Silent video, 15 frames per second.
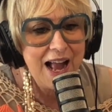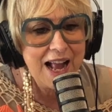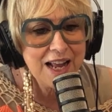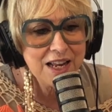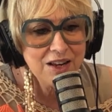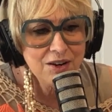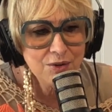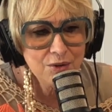
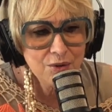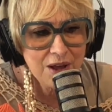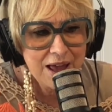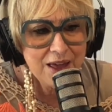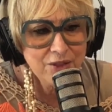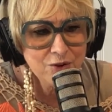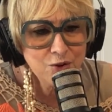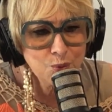and
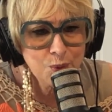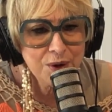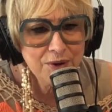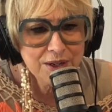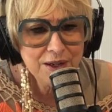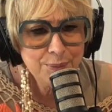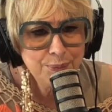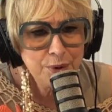Heather's
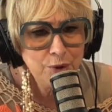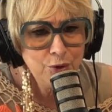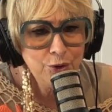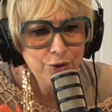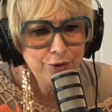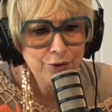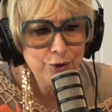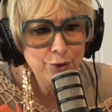wearing a
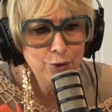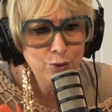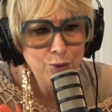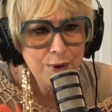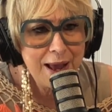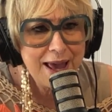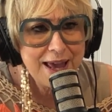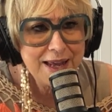beautiful
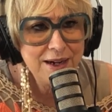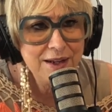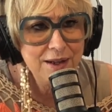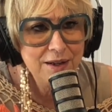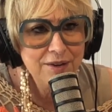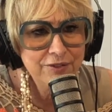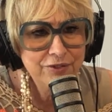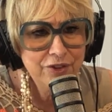red,
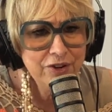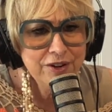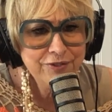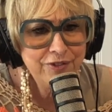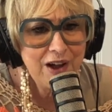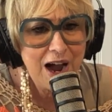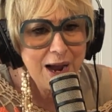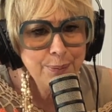very
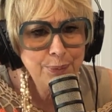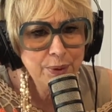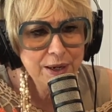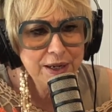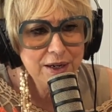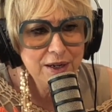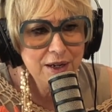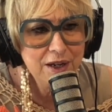
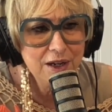vibrant,